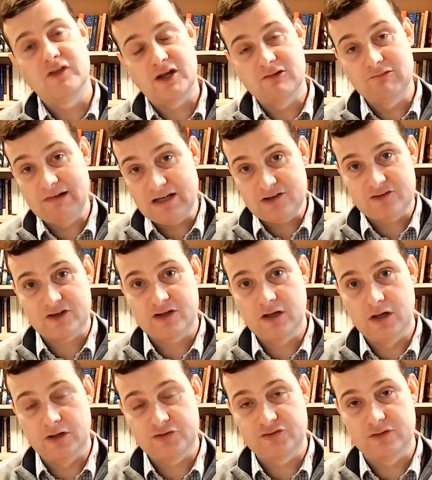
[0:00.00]
reach the
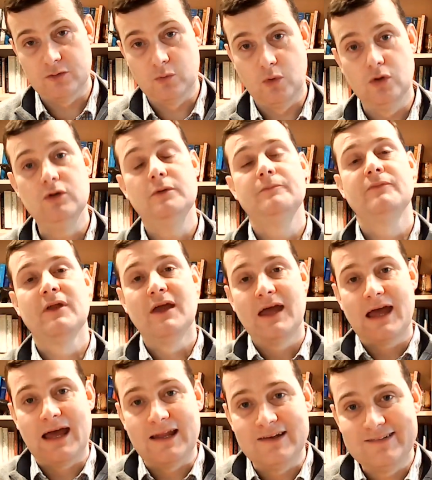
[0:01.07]
castle wall
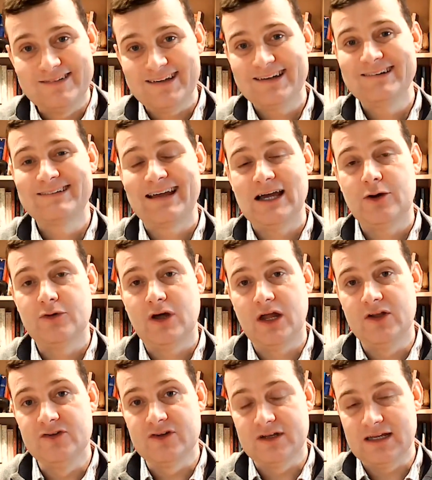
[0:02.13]
and dig down
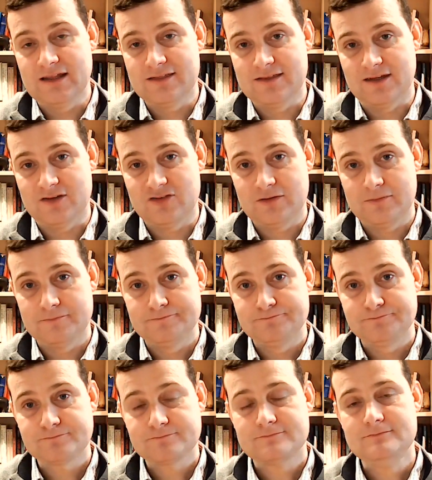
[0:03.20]
underneath it.
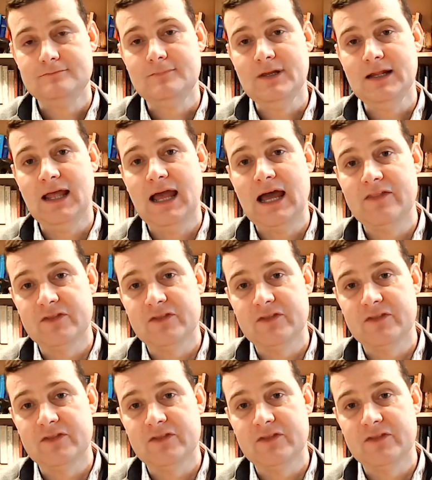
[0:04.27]
And the